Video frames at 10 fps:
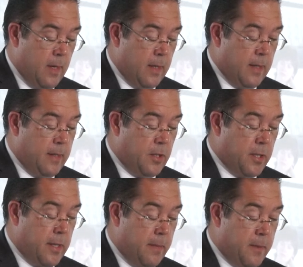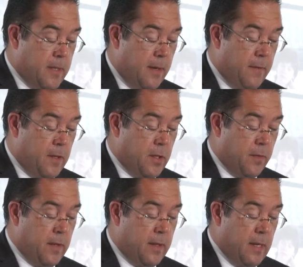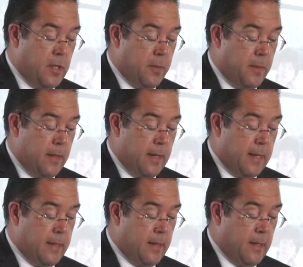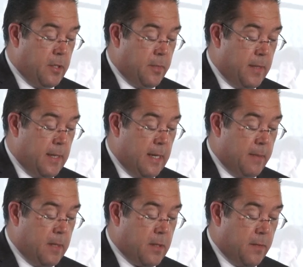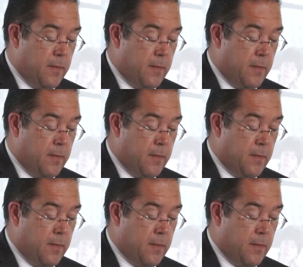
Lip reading: The digital preservation of the tangible and intangible elements of the